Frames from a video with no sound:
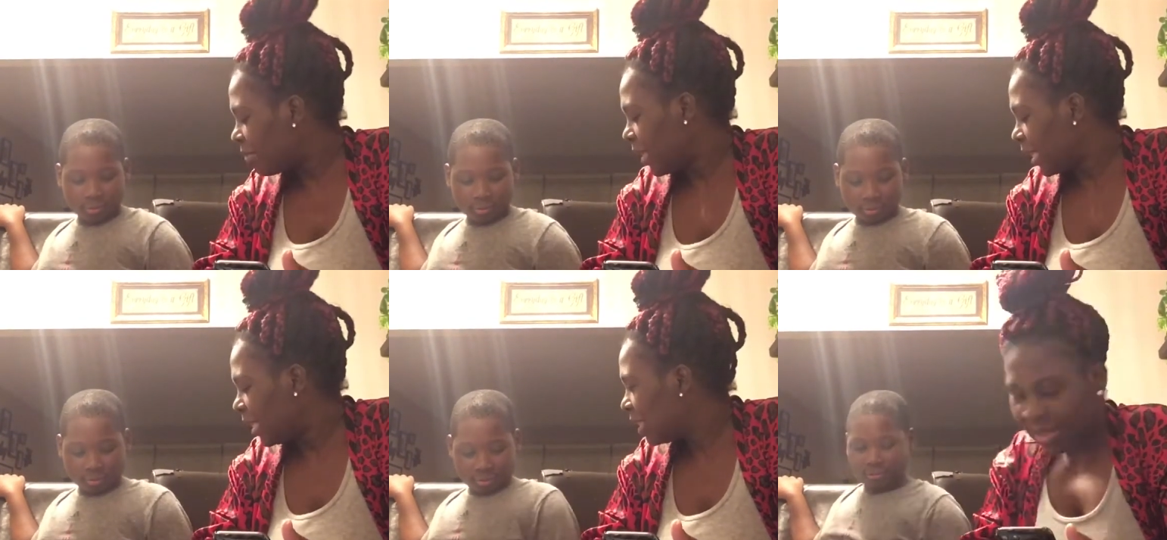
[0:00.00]
Speaker 1: money?
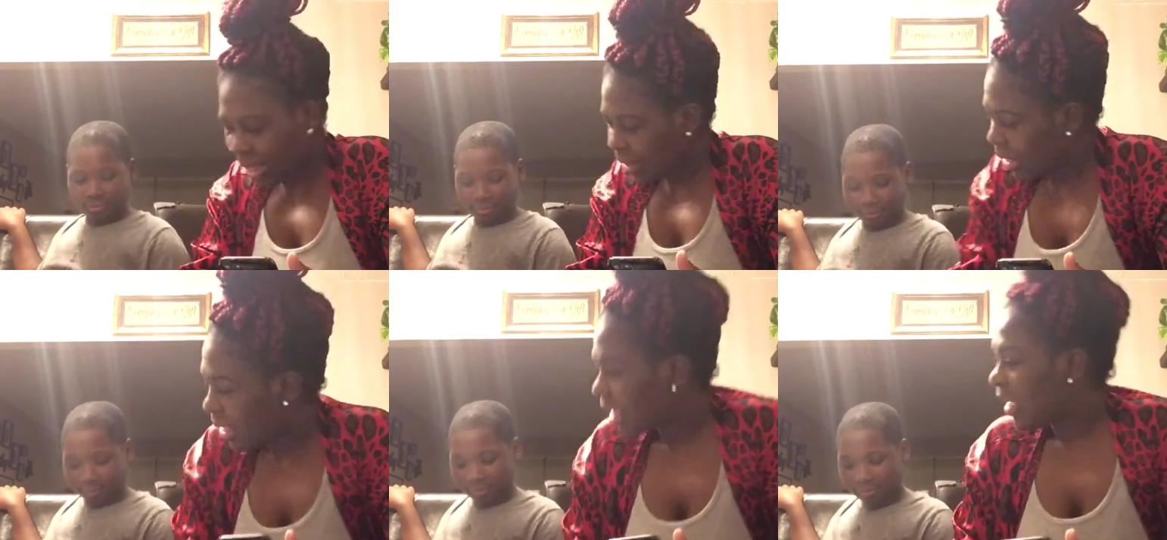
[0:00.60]

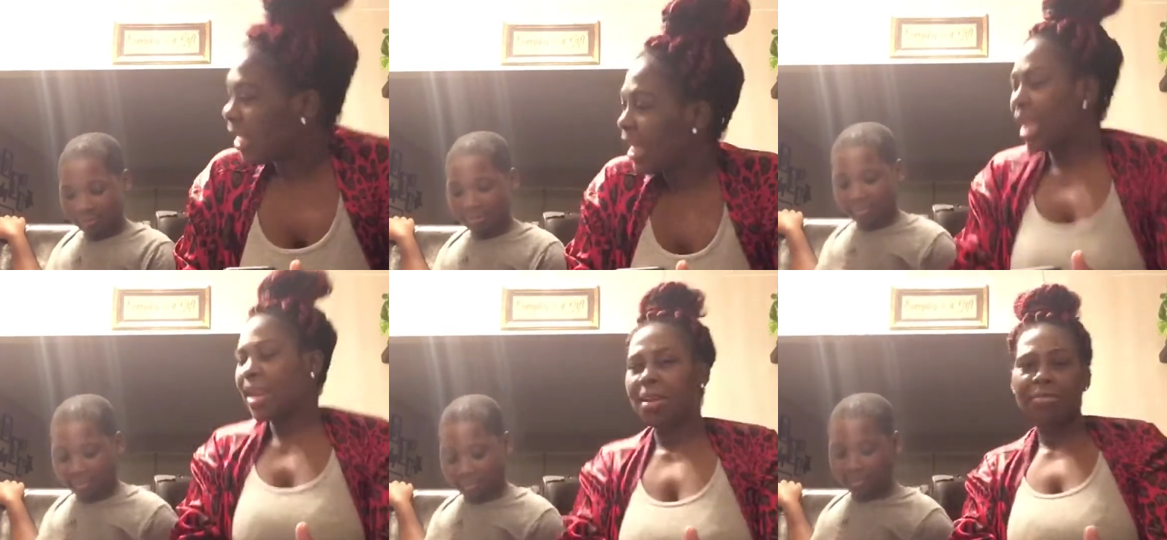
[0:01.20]
Ain't
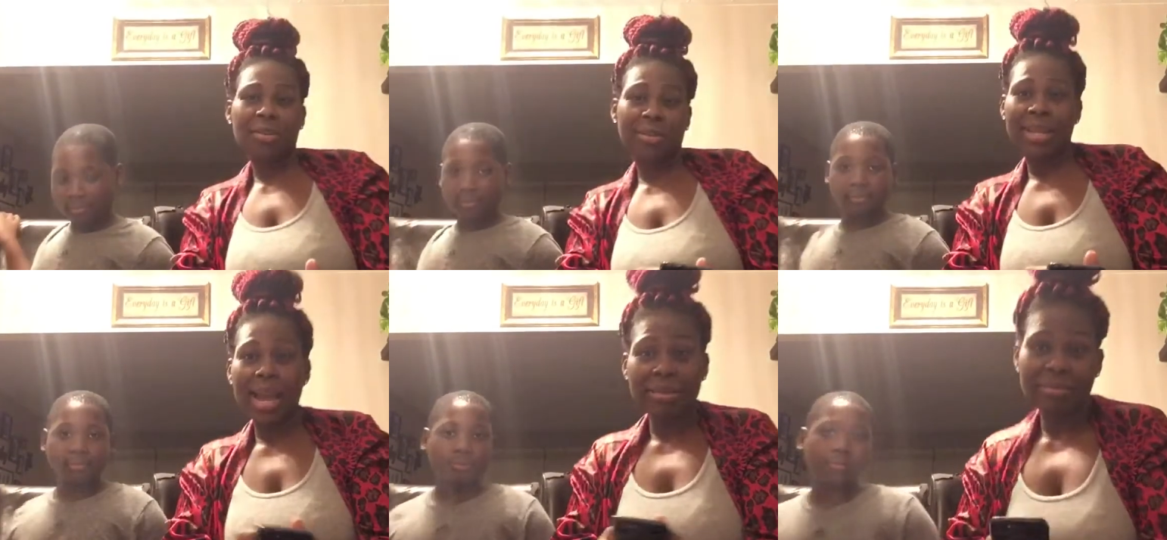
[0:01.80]
nothing wrong with
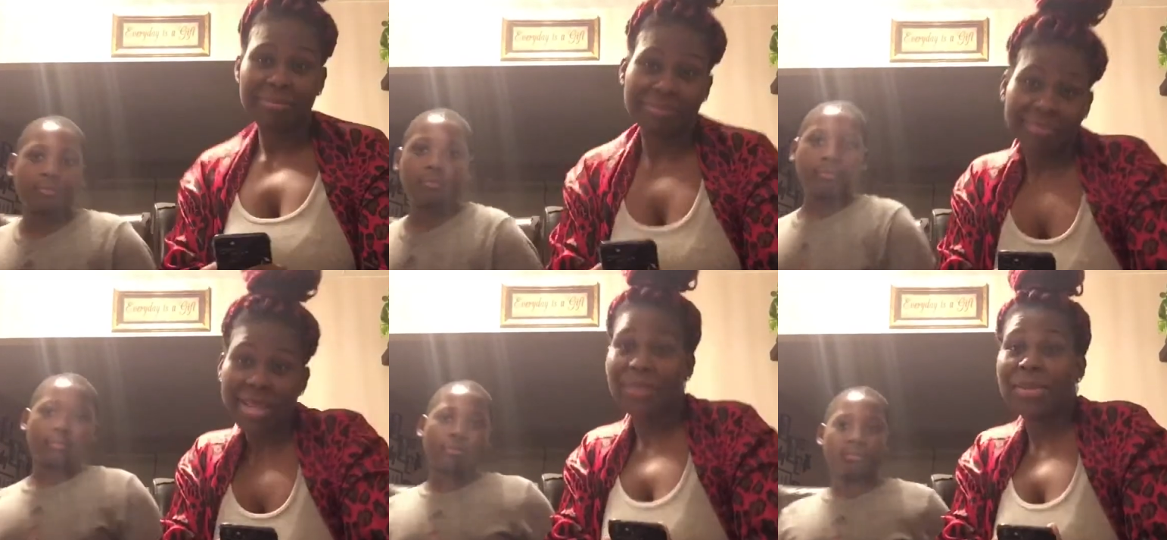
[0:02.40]
that.
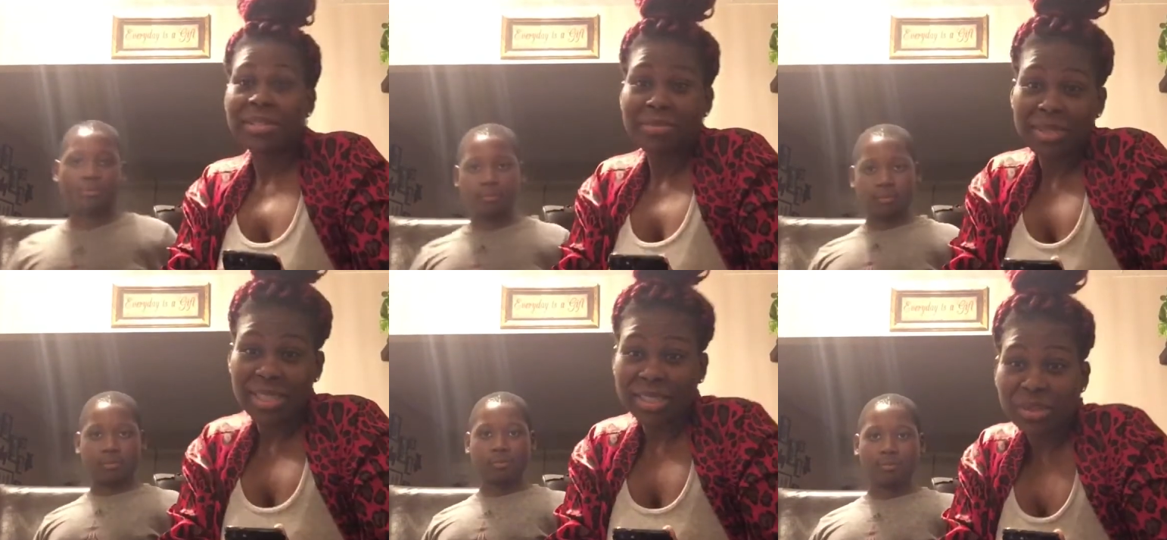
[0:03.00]
I want some
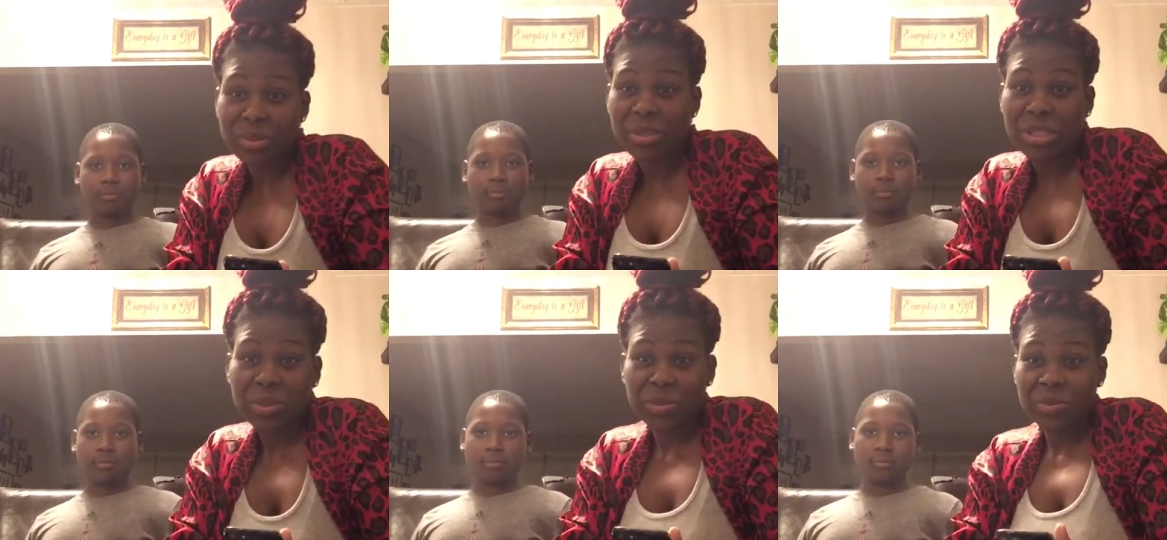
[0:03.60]
money too.
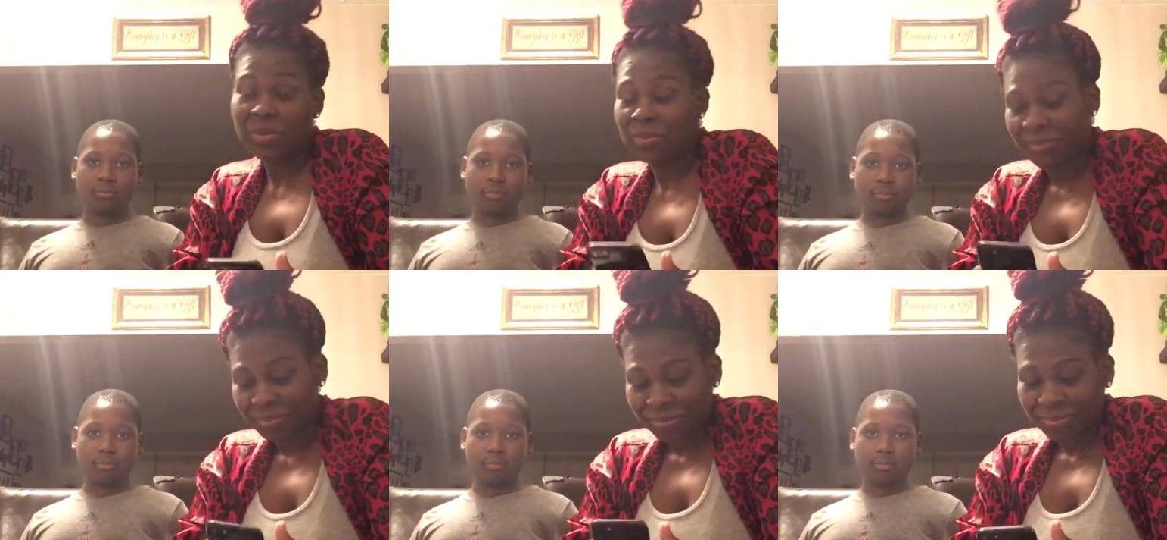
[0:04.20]
Shoot.
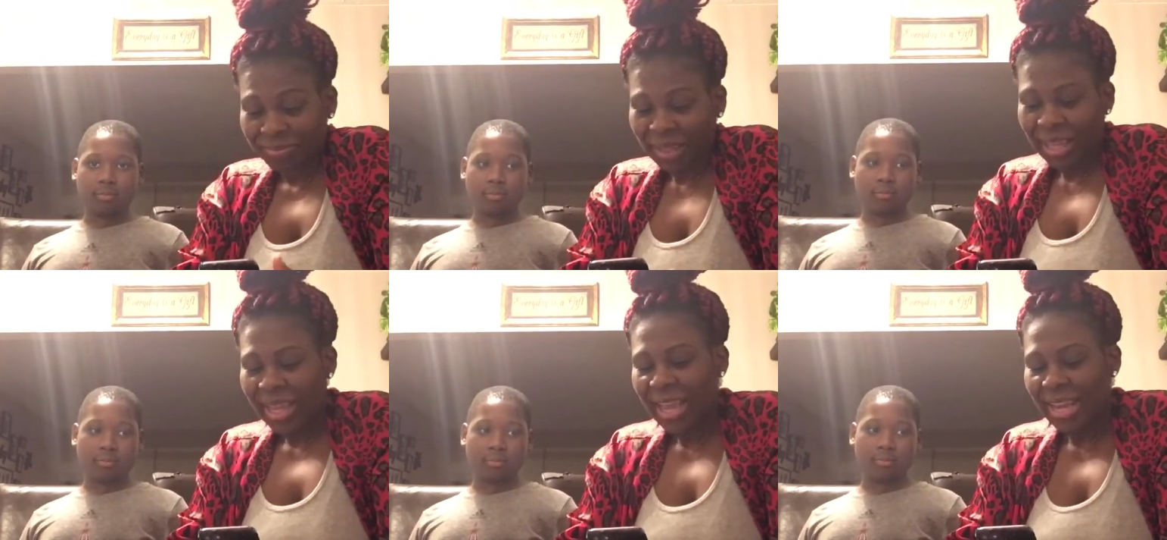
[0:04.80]

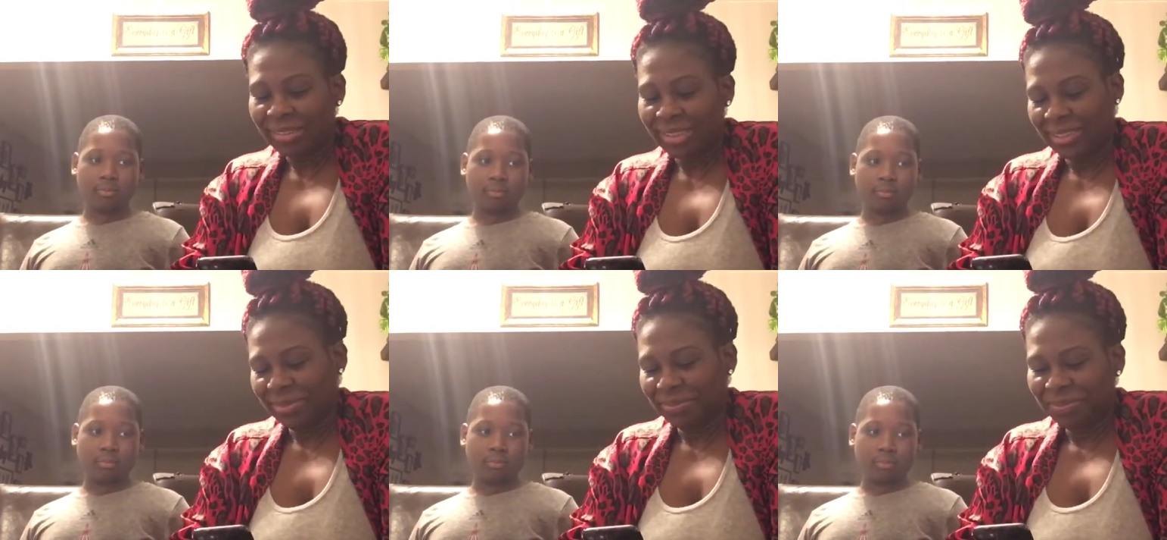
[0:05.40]
Anyways,
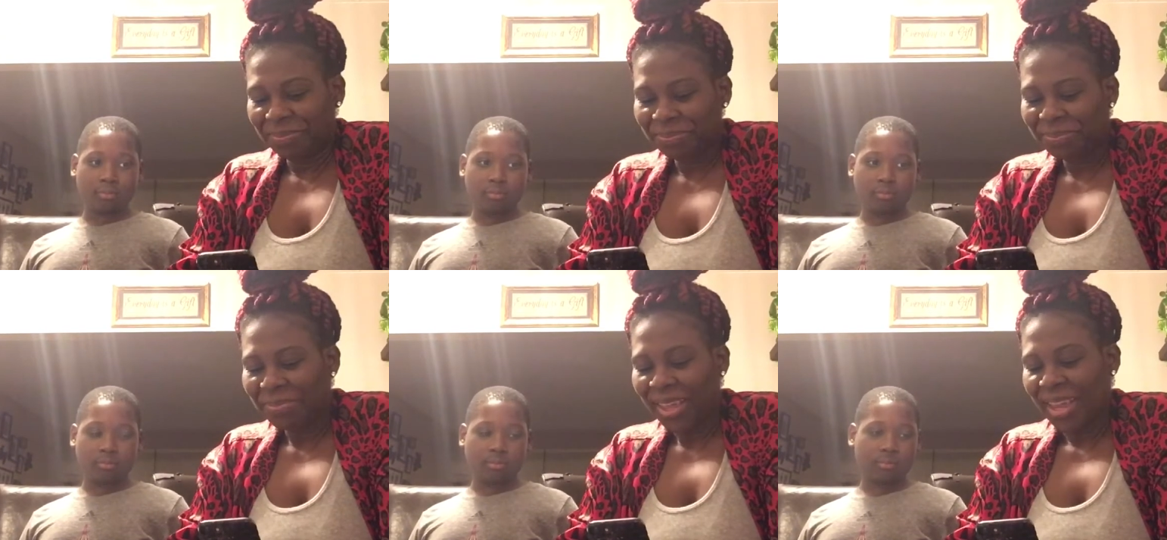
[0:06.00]

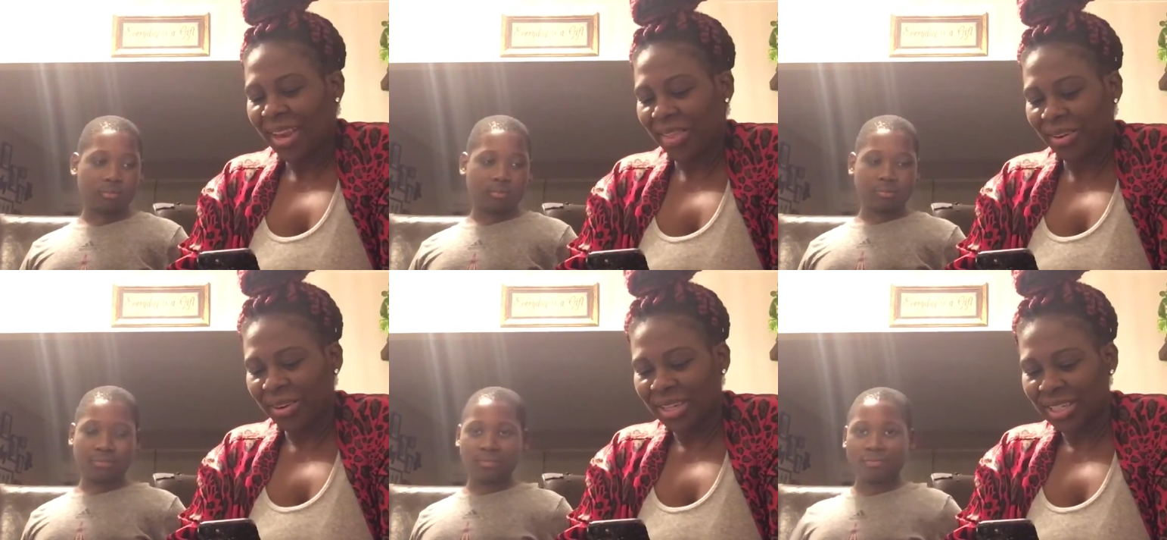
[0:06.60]
another
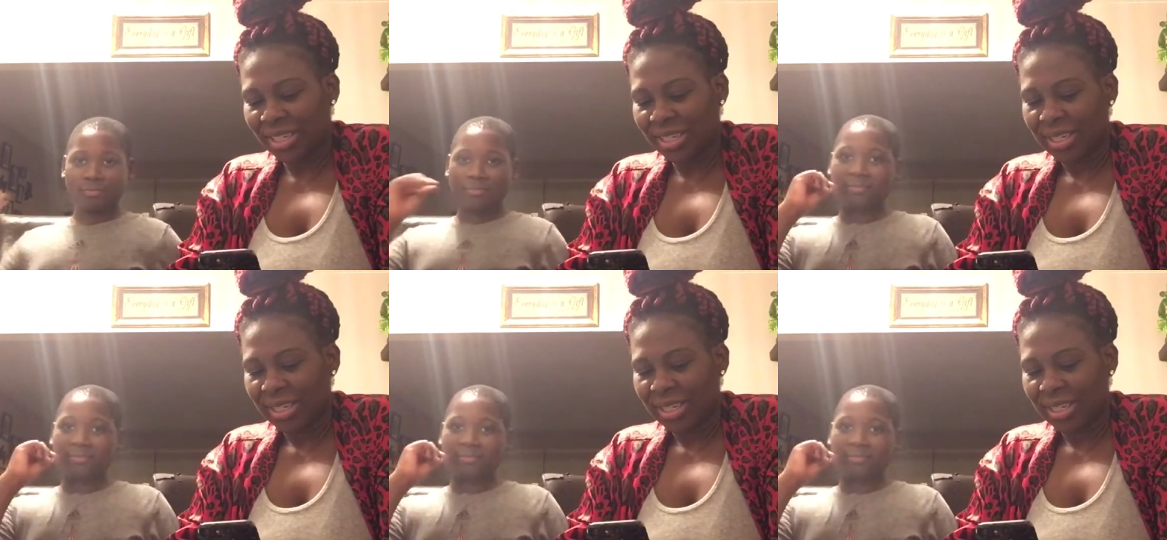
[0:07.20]
question.